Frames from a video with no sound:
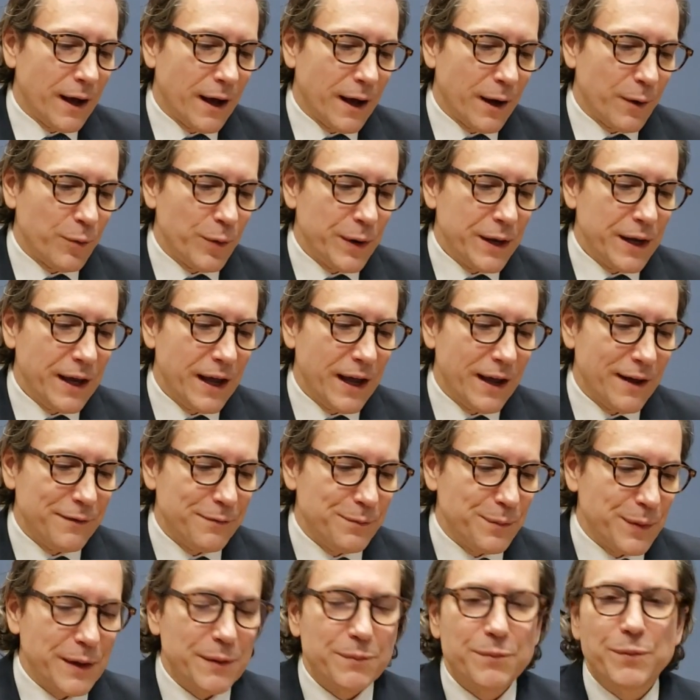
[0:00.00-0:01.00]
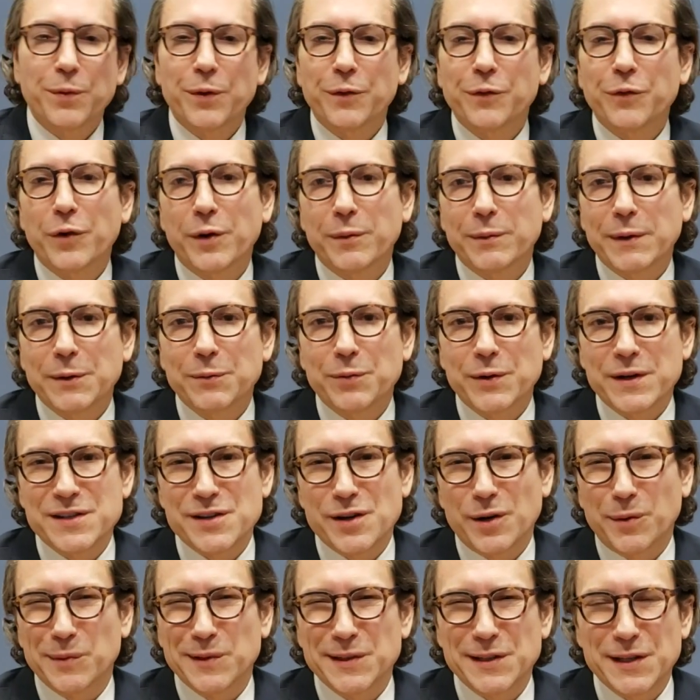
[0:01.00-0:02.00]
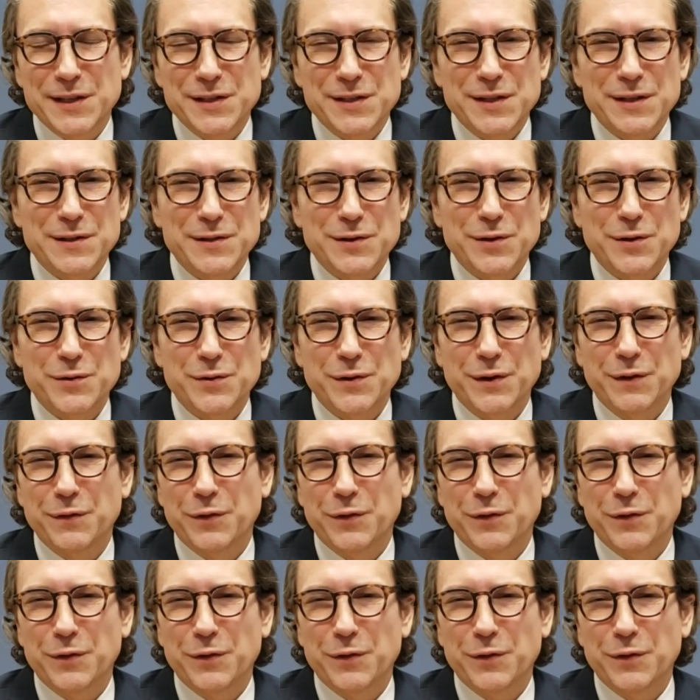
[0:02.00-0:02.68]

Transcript: We have been performing breast augmentation surgery